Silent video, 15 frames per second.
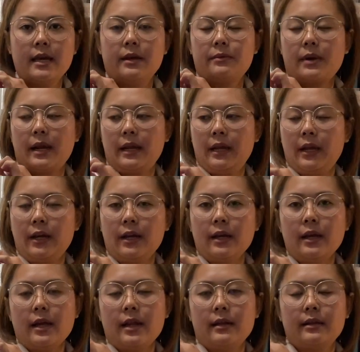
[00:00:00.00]
right here,
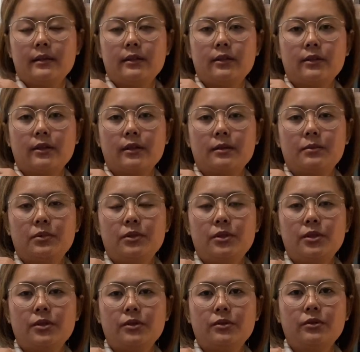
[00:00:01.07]
and then you're gonna put
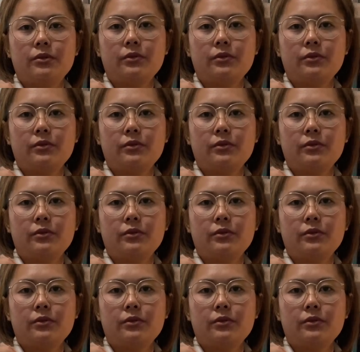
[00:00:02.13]
2 to